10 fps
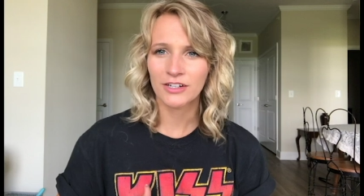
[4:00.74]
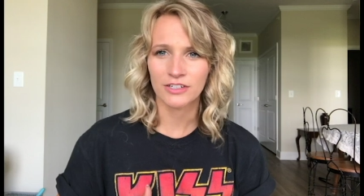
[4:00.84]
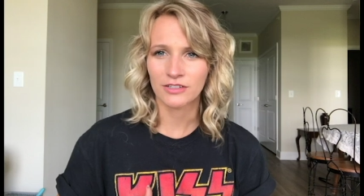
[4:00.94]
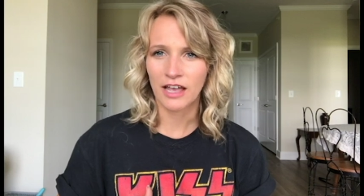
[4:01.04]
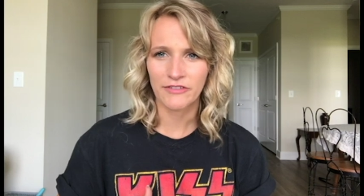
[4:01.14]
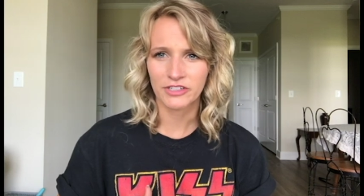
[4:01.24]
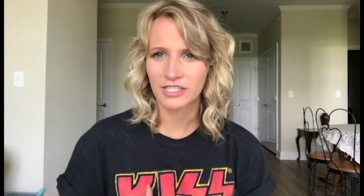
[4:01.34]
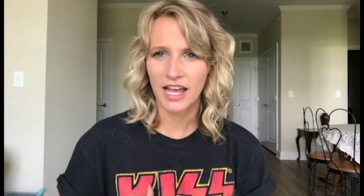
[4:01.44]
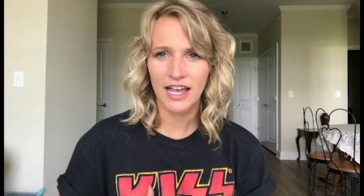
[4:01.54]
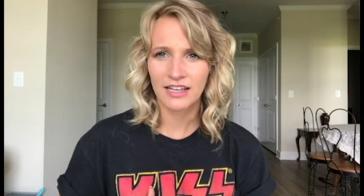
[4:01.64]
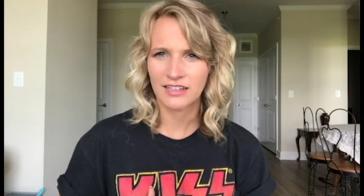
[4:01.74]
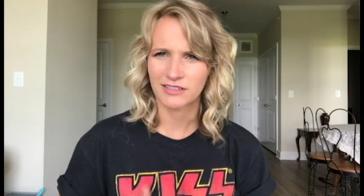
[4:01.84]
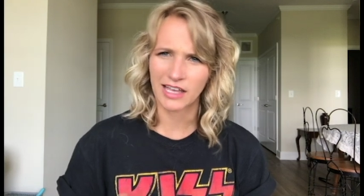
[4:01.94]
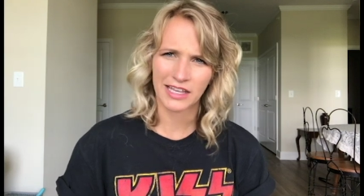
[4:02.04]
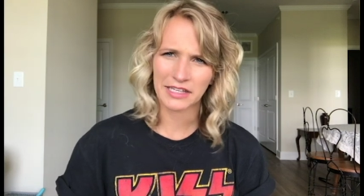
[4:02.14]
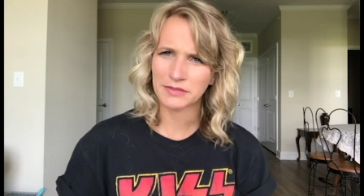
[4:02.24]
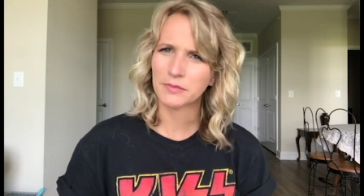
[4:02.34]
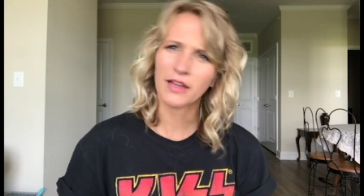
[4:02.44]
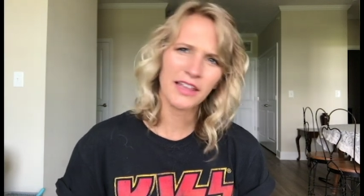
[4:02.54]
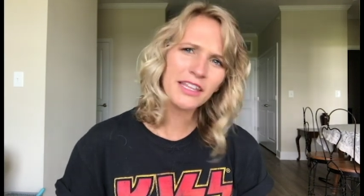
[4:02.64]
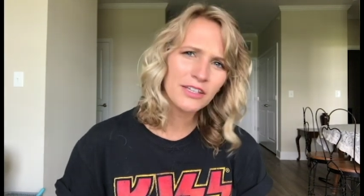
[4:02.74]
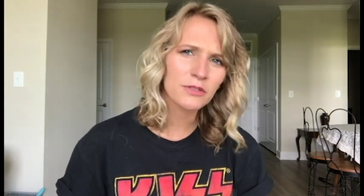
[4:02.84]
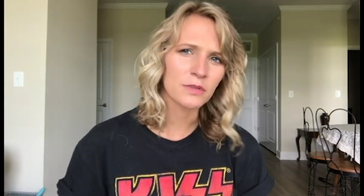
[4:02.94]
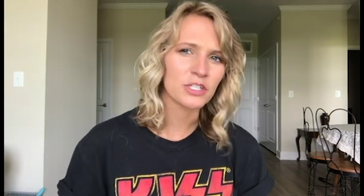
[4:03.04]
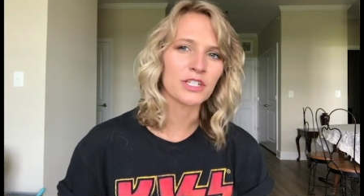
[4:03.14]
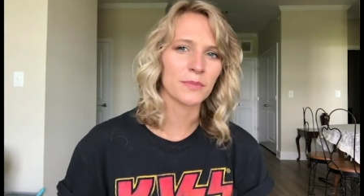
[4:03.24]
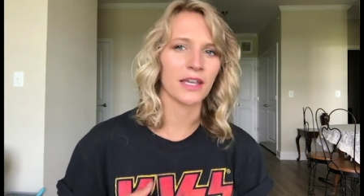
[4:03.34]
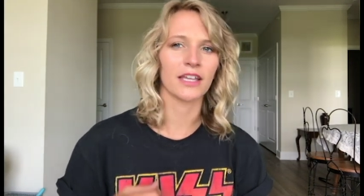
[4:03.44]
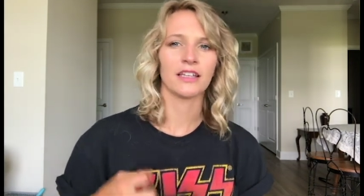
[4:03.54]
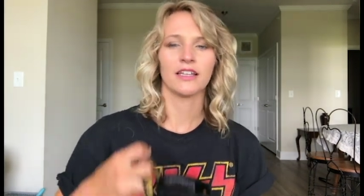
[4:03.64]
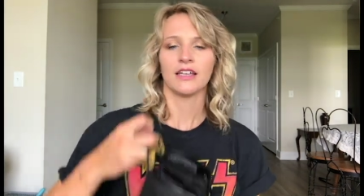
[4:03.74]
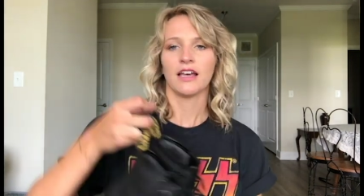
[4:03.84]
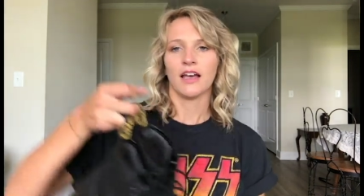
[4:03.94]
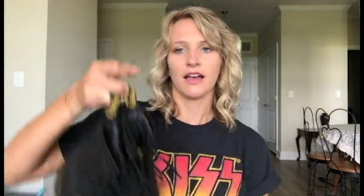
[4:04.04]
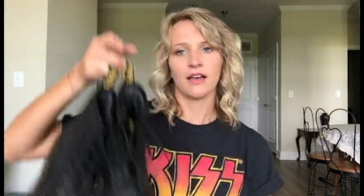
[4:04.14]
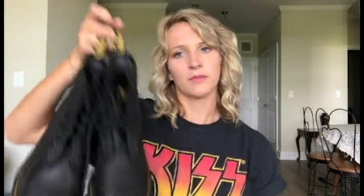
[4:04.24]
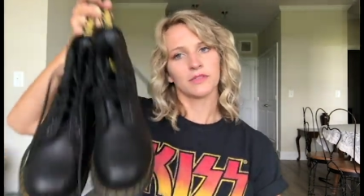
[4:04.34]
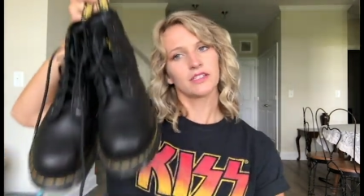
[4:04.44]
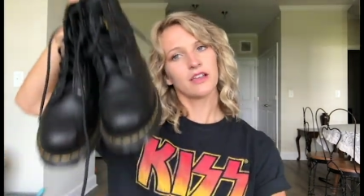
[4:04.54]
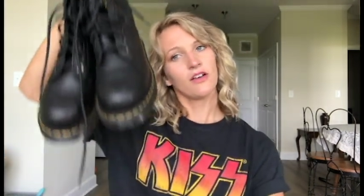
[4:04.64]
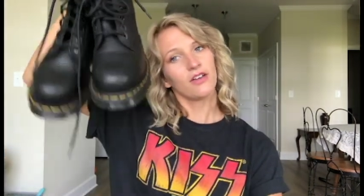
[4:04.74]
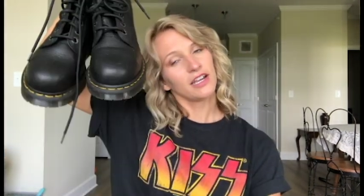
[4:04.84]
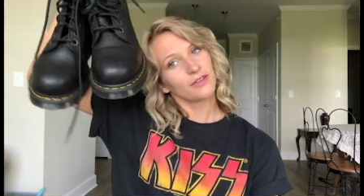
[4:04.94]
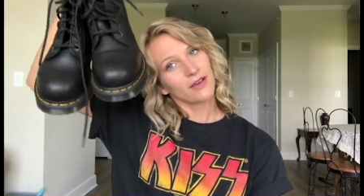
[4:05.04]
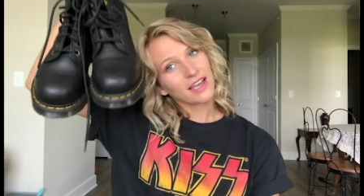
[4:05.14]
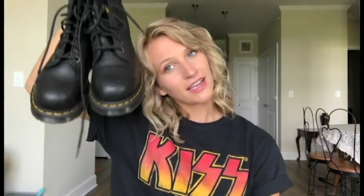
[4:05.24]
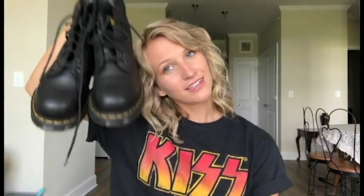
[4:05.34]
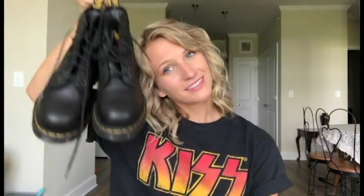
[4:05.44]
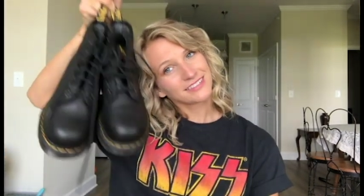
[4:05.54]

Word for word: or after tax. I think it was with shipping. Um, so anyway,